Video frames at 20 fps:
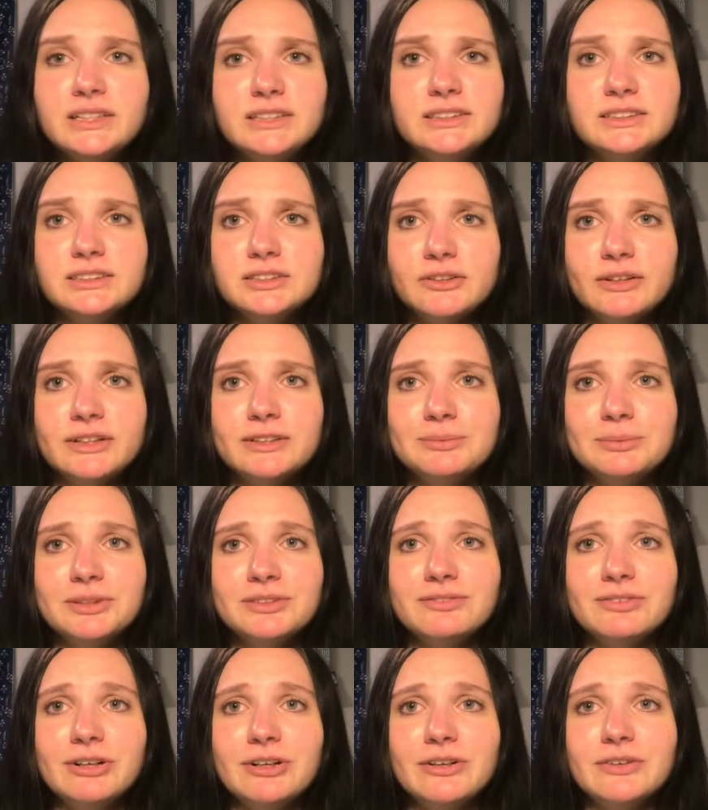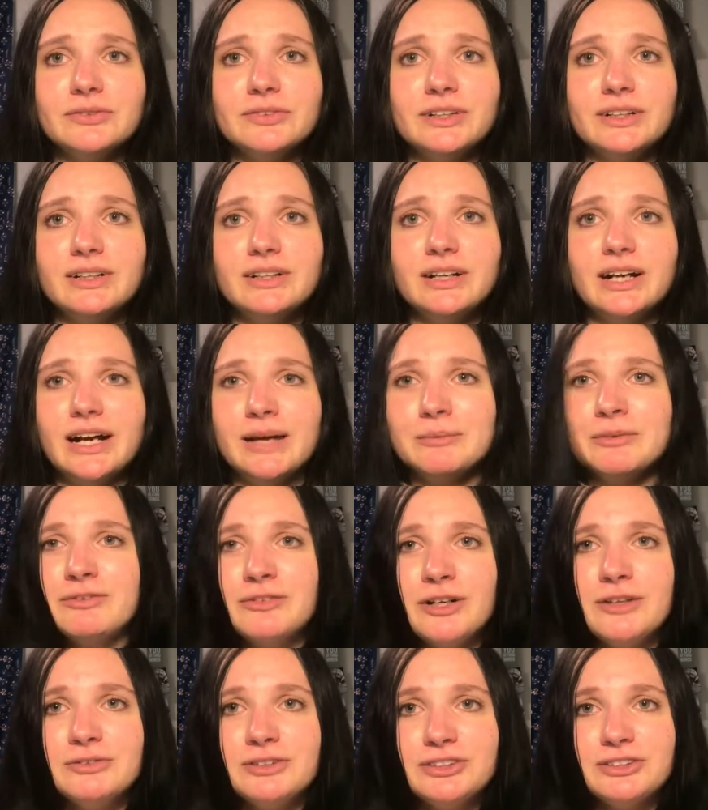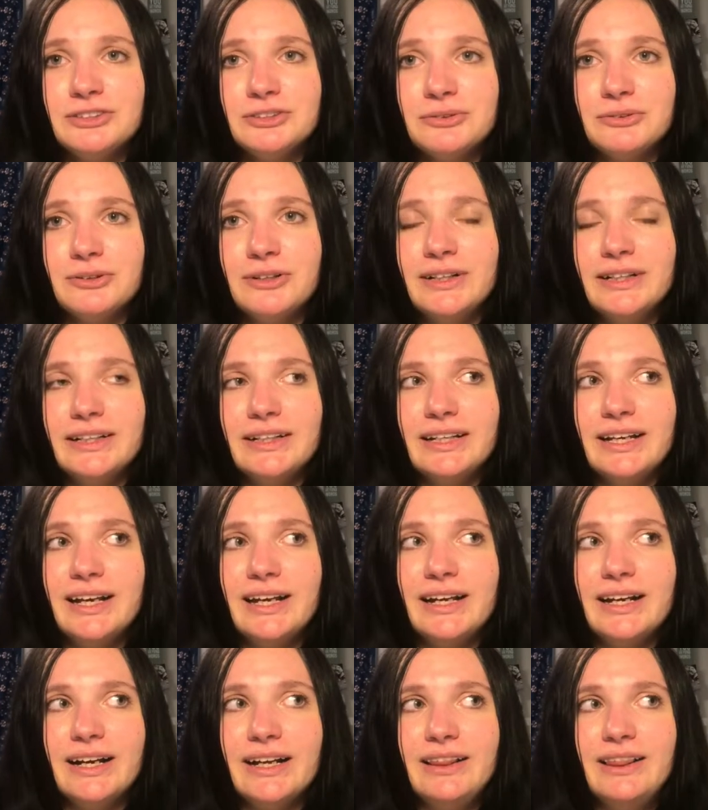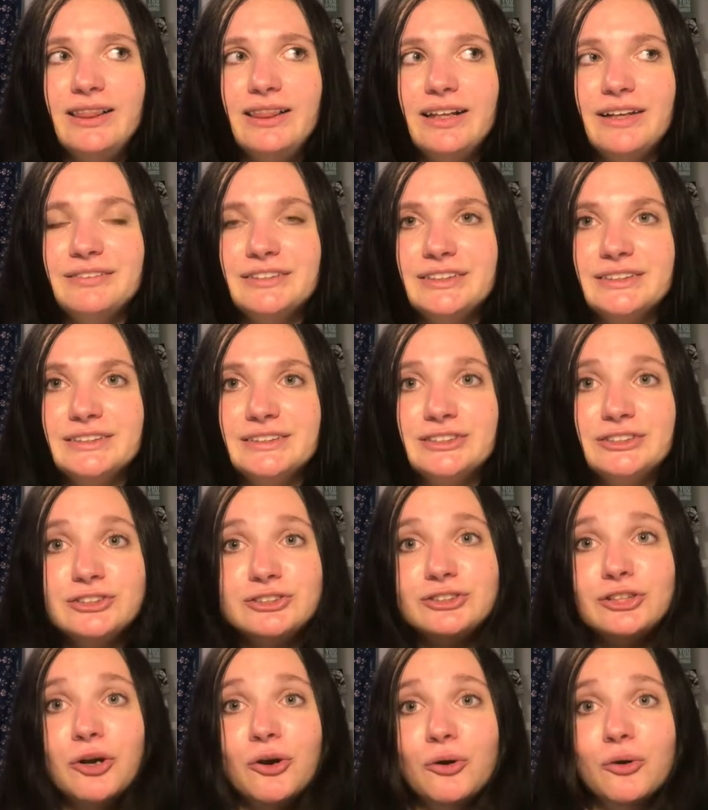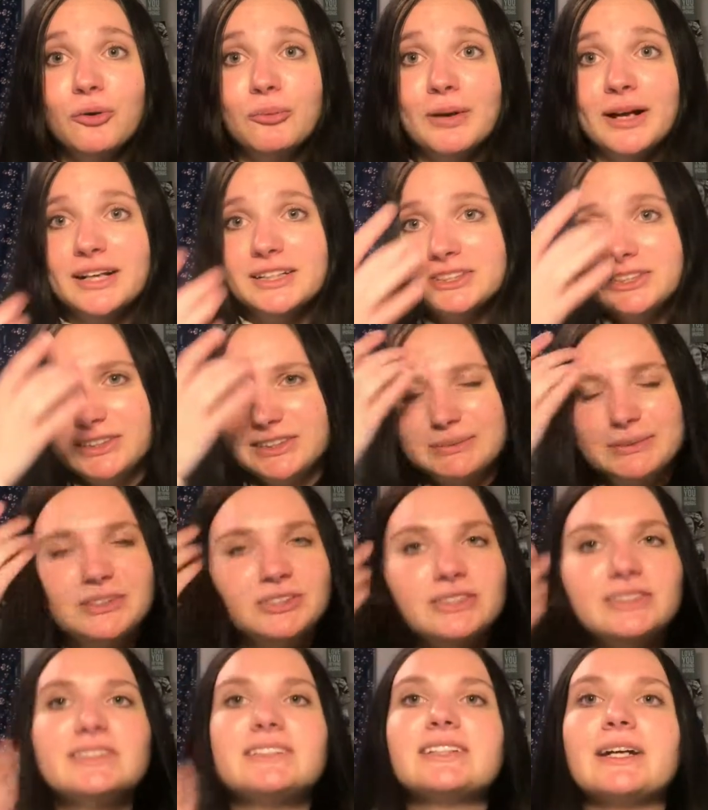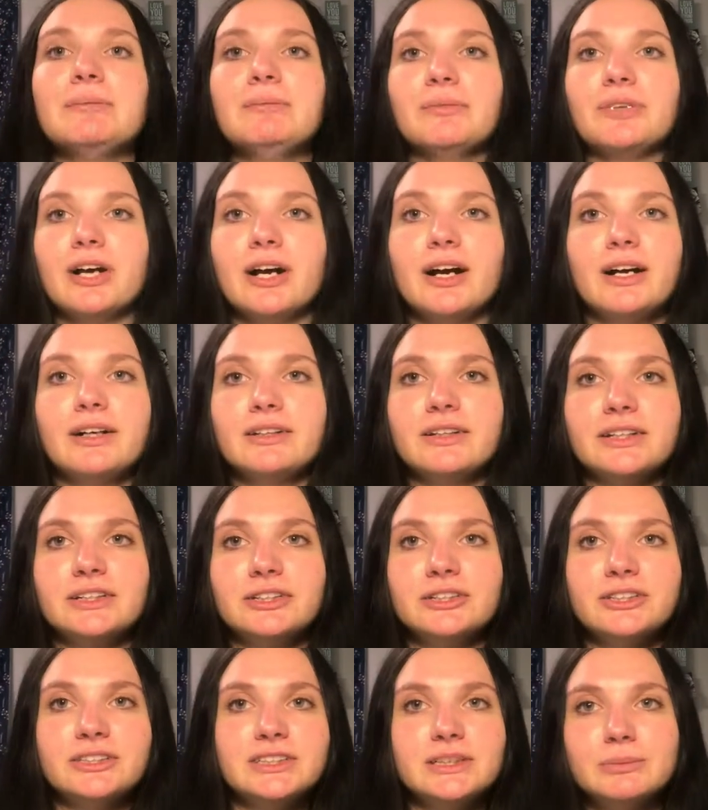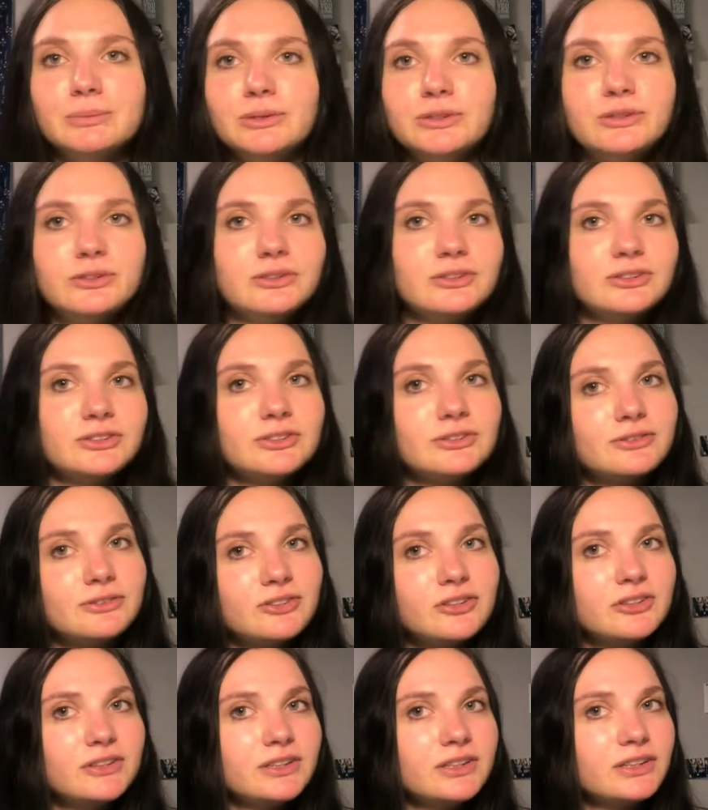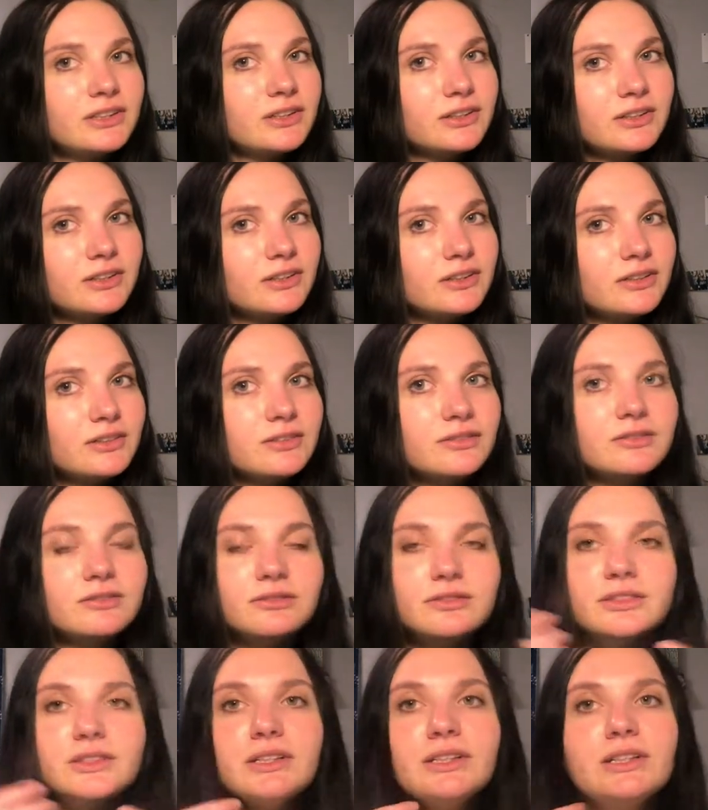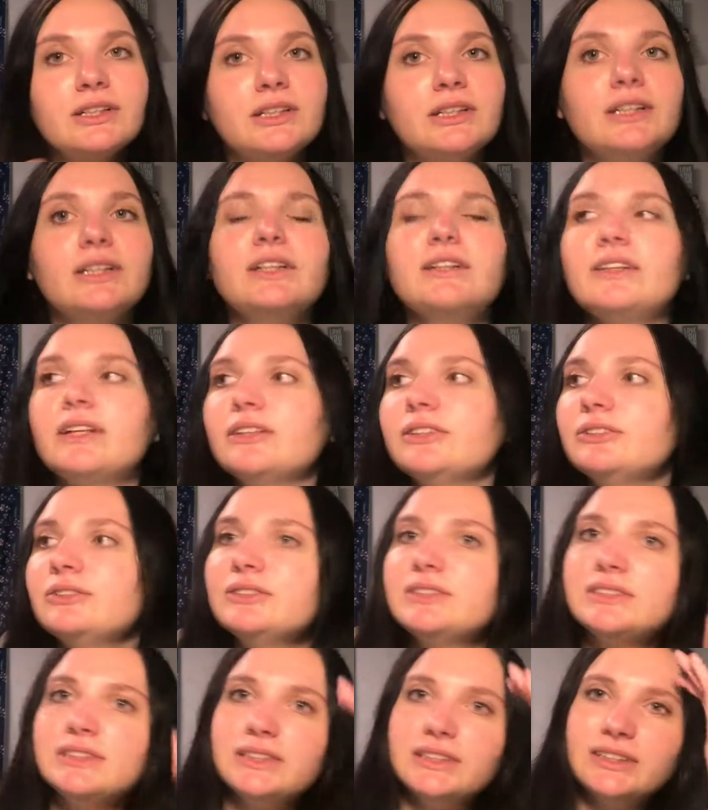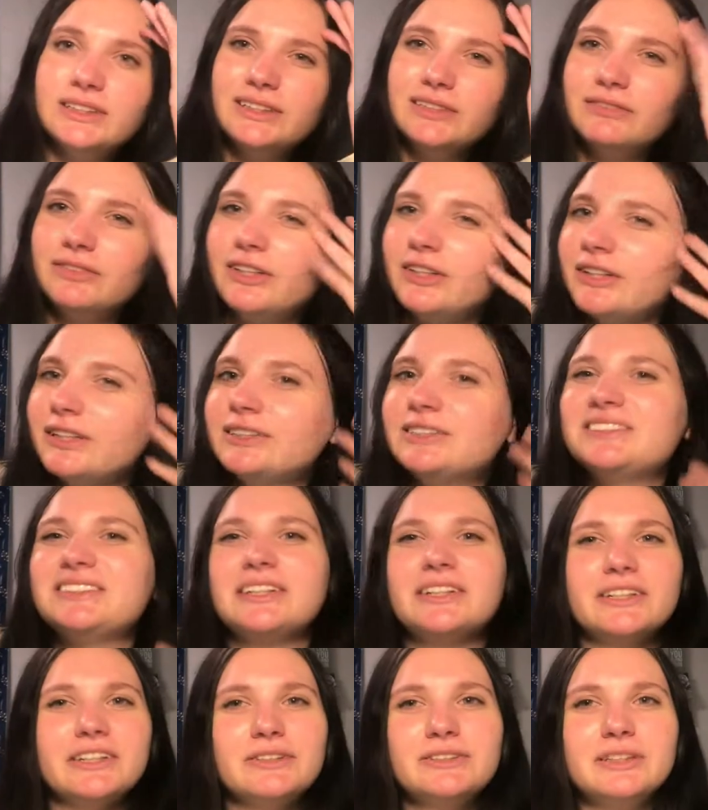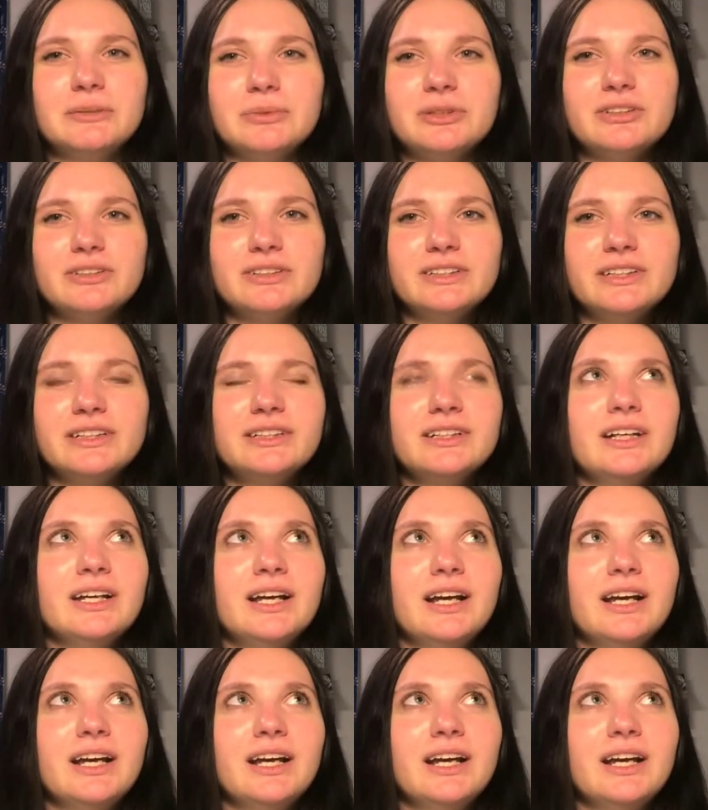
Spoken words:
it's great to be involved. I'm involved in a sorority, and I love it so much, especially since I'm not, like, your typical sorority girl that you see very stereotypically.